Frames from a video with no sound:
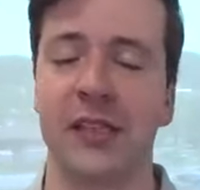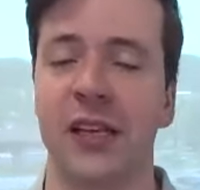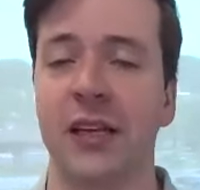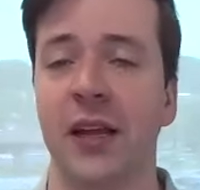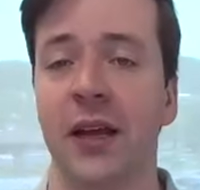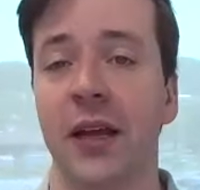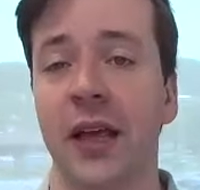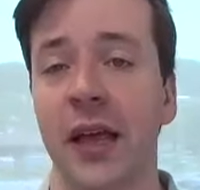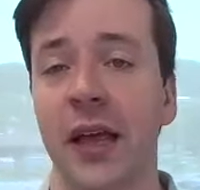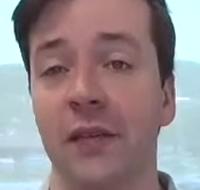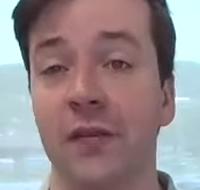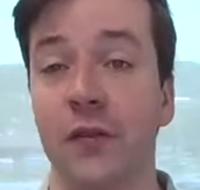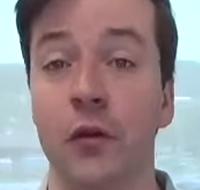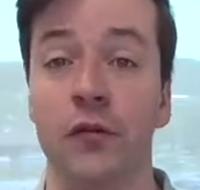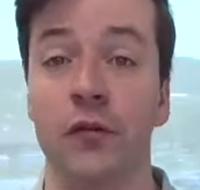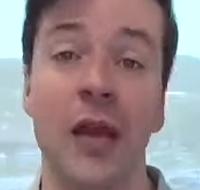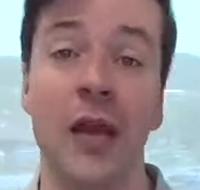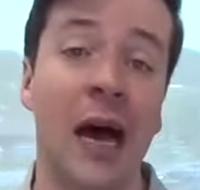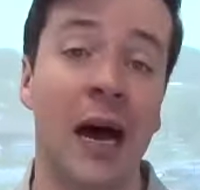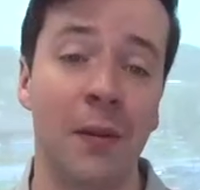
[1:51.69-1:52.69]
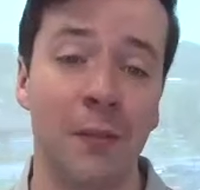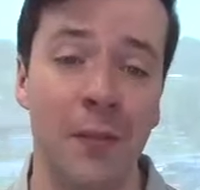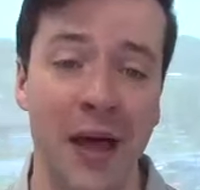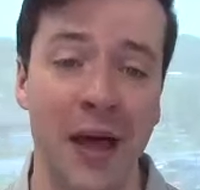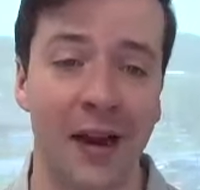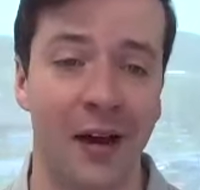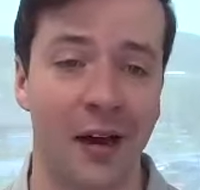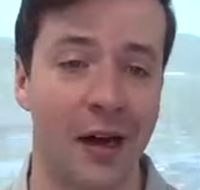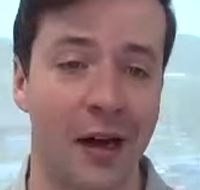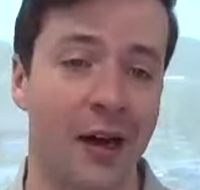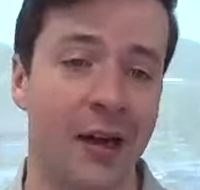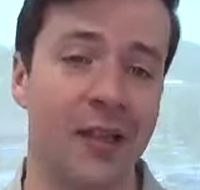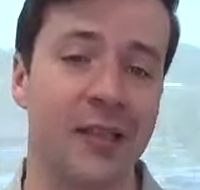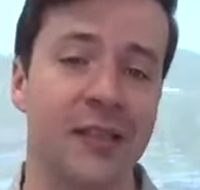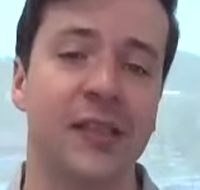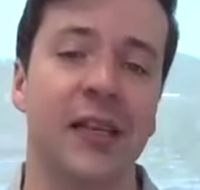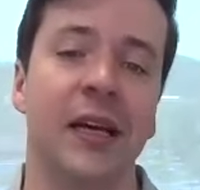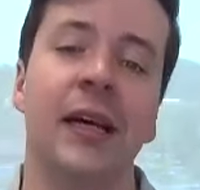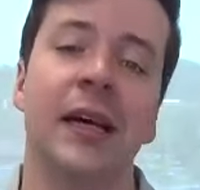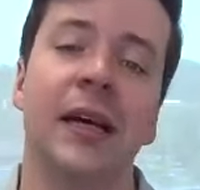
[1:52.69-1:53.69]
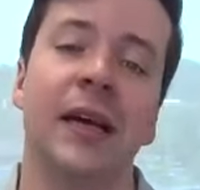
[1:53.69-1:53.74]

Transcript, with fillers: And again, if you have not met Hans,